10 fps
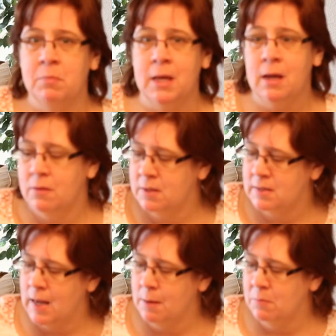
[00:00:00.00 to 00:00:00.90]
be the
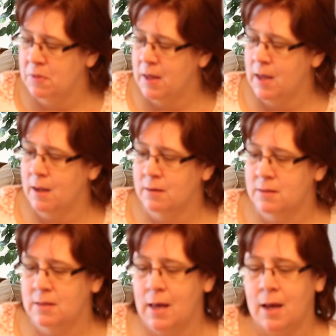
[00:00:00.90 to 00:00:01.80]
same
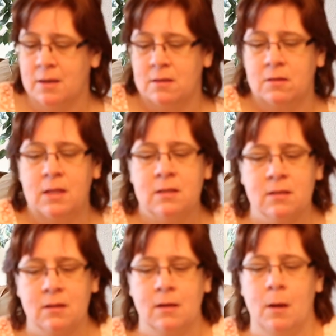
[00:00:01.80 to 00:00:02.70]
things that
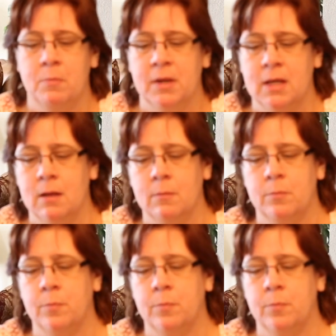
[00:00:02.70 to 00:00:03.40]
this company